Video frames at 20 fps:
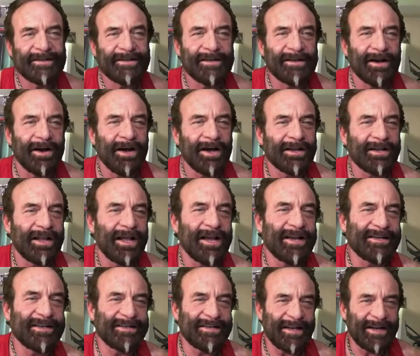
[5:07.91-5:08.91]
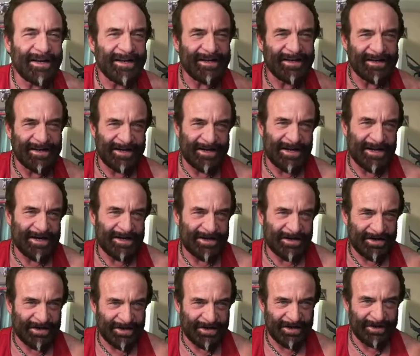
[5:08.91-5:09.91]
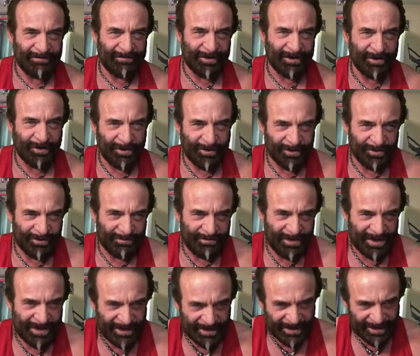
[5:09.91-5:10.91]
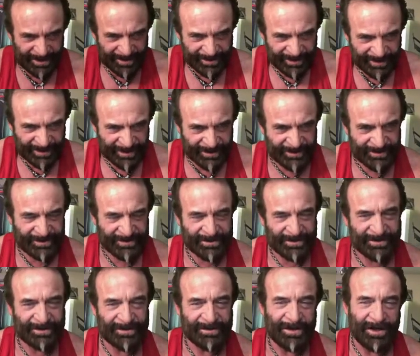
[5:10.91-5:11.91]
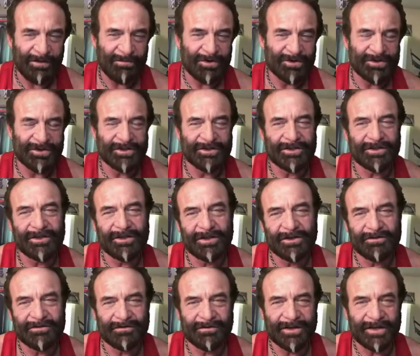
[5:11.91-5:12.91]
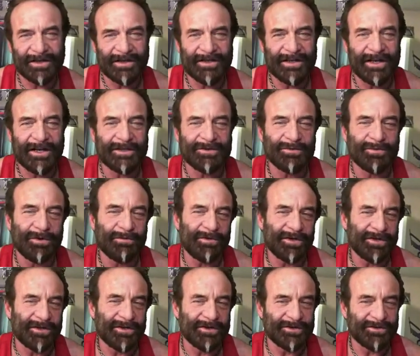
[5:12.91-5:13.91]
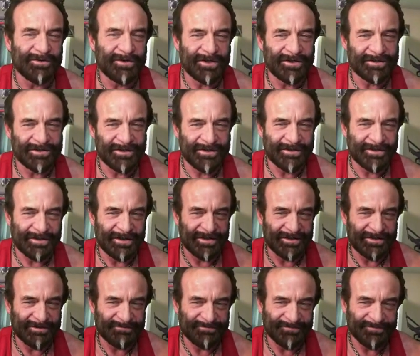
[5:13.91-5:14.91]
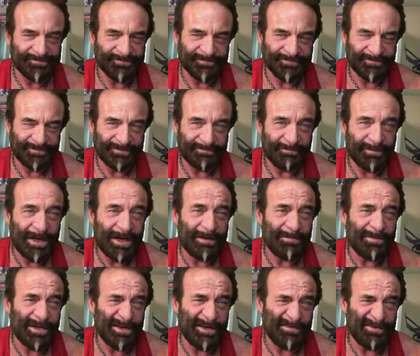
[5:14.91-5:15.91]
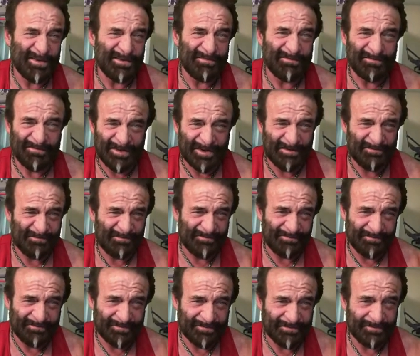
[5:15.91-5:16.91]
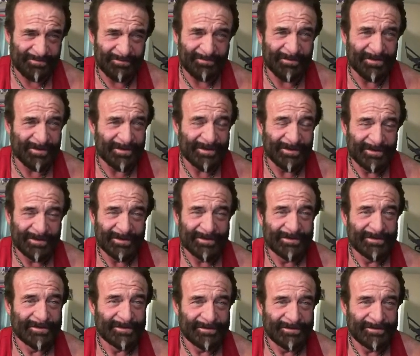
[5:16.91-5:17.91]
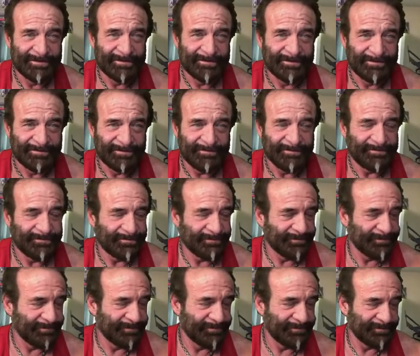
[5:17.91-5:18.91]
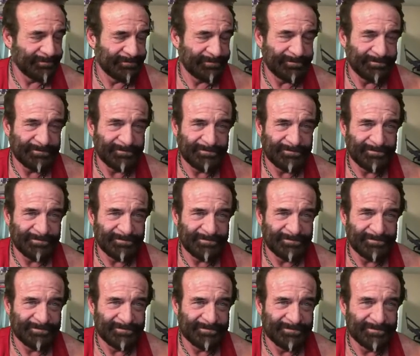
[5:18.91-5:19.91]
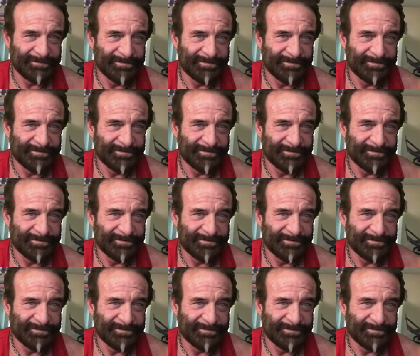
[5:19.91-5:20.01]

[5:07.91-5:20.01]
online dating icon of an older man that ex- almost exclusively dates women in their twenties and thirties. Maybe yeah, pretty much, which is funny because like my main right now is actually 35, but yeah,